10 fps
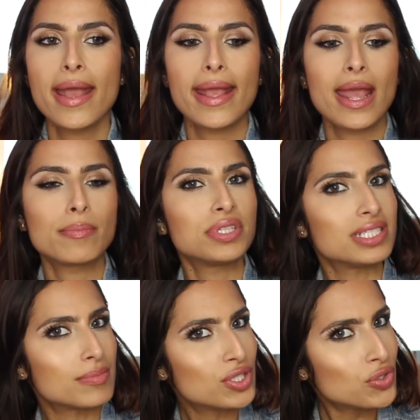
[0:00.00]
And please
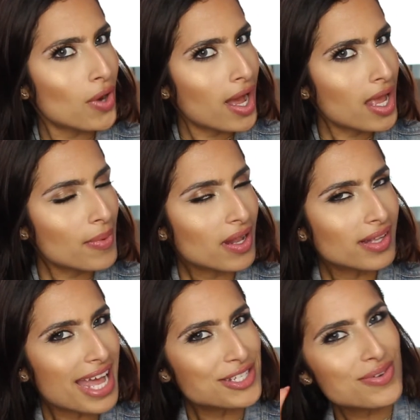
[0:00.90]
subscribe and I'll
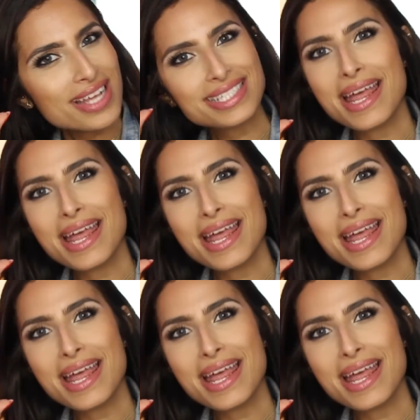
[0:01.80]
catch you next